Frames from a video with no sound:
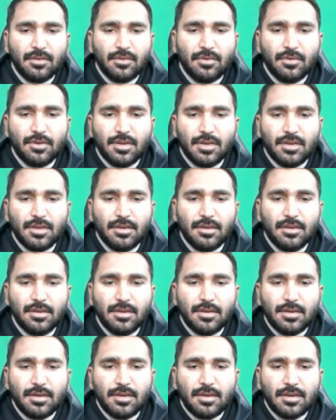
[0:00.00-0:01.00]
Okay,
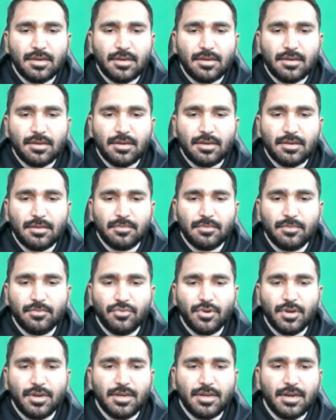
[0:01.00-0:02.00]

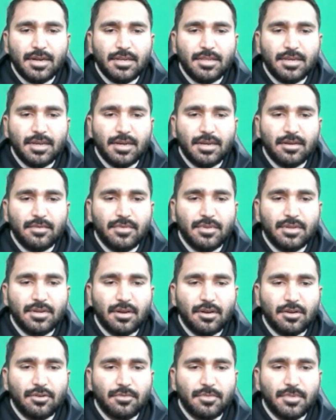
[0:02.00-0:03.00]
point at the end of the
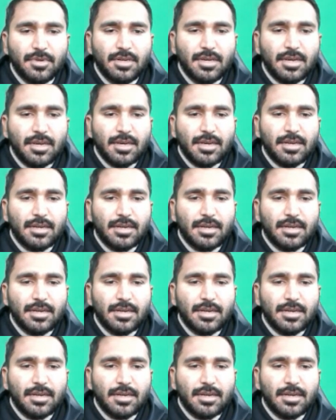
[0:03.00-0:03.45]
document.